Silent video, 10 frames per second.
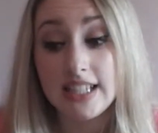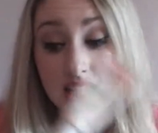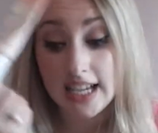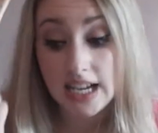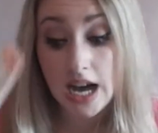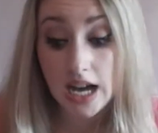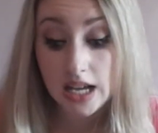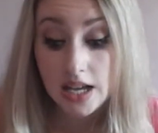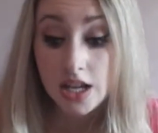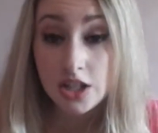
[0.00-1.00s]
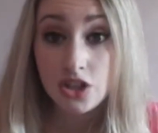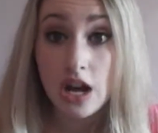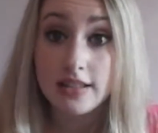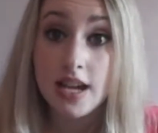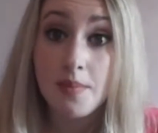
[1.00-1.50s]
I cannot
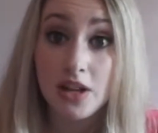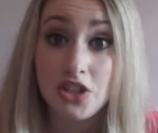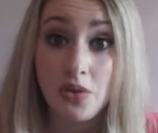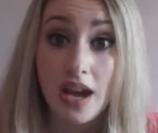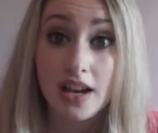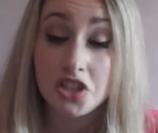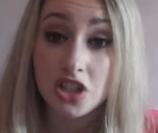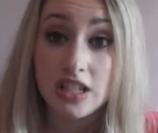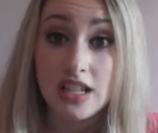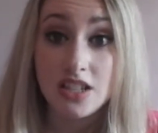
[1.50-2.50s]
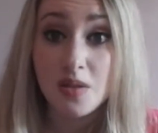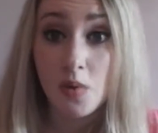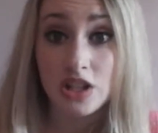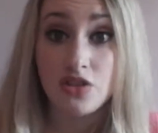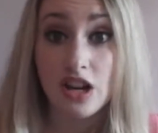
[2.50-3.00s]
stress how much you actually need to
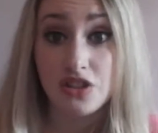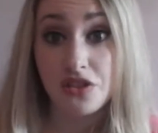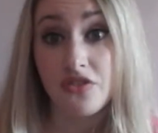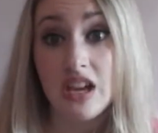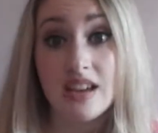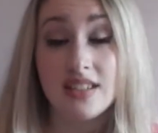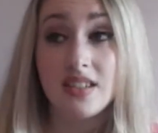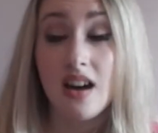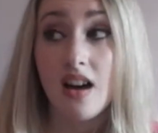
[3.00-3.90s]
moisturize your face.